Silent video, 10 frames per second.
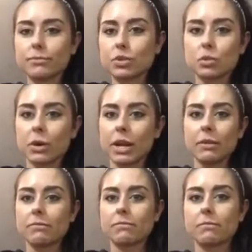
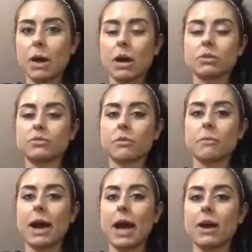20 miles
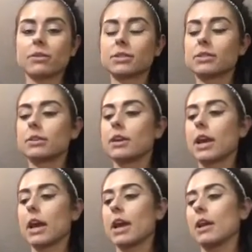from my house
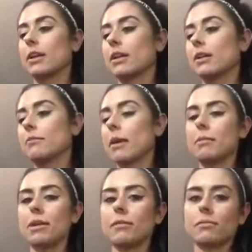and
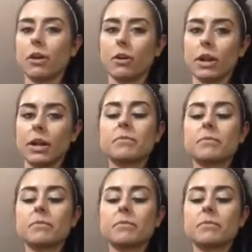maybe 30.